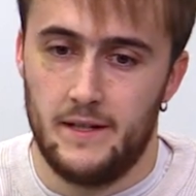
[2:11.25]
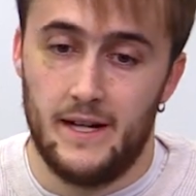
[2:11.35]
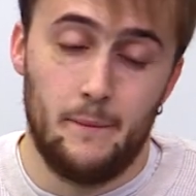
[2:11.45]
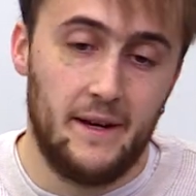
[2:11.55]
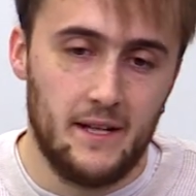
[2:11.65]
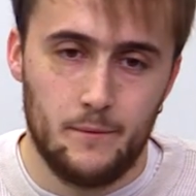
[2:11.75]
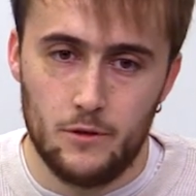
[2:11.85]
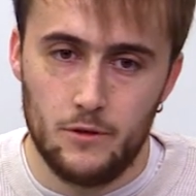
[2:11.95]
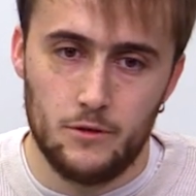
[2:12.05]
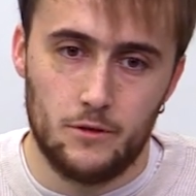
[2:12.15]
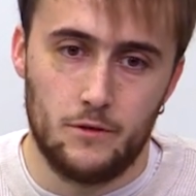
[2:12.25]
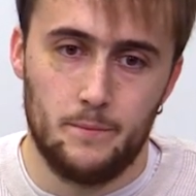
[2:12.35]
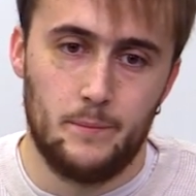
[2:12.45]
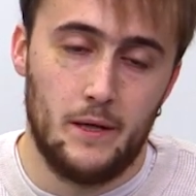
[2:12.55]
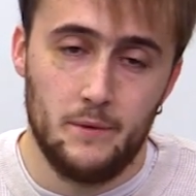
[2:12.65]
available
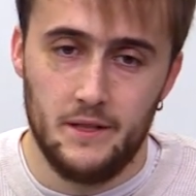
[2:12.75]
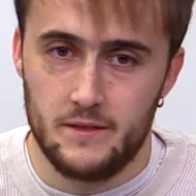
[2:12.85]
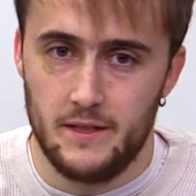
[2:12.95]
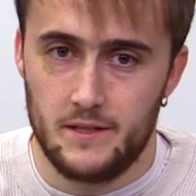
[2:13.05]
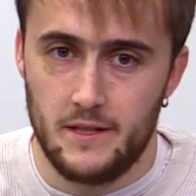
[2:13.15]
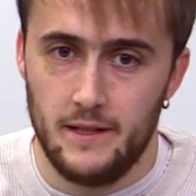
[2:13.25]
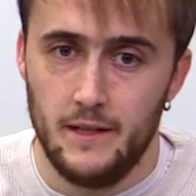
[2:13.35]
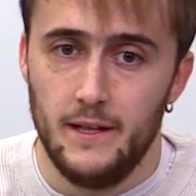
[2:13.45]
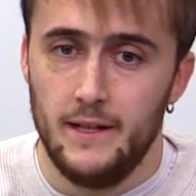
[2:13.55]
or published, let's say,